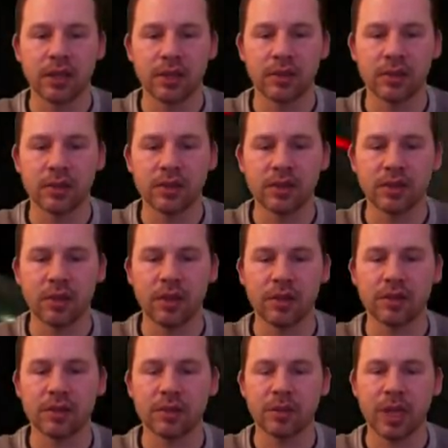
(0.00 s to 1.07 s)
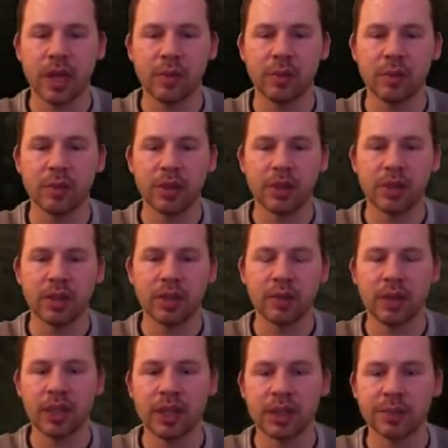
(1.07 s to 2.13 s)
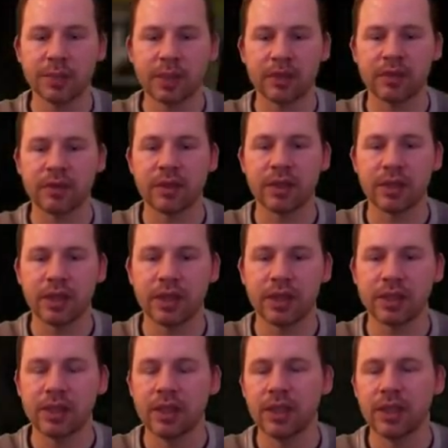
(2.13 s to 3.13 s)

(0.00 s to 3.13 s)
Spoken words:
It was an awesome game in many ways, but I feel that